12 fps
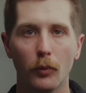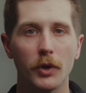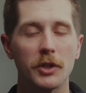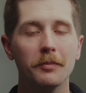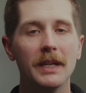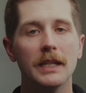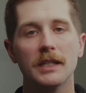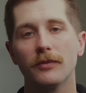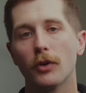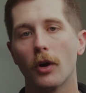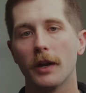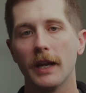which means if
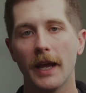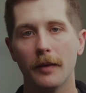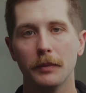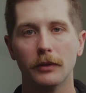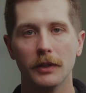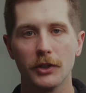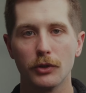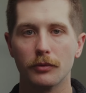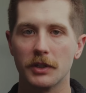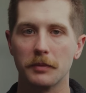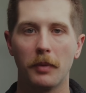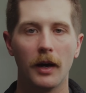you're on an ambulance, you
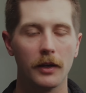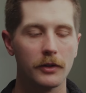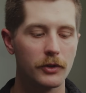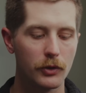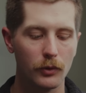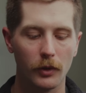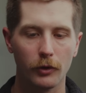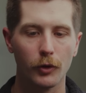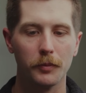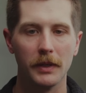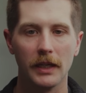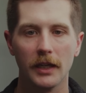respond to a
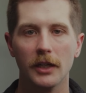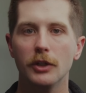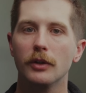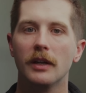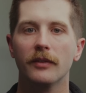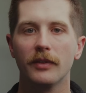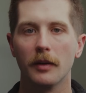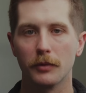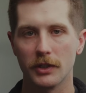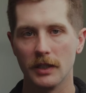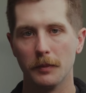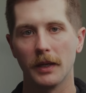croupy kid, you give them
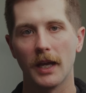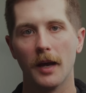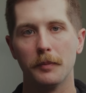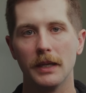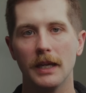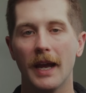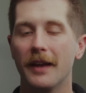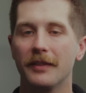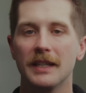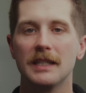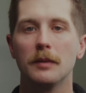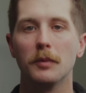racemic epi, and
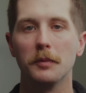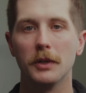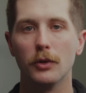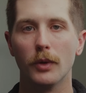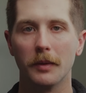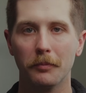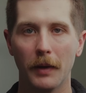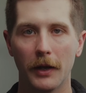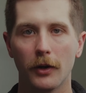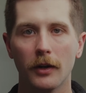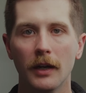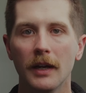they seem to be doing
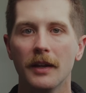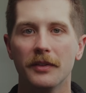better.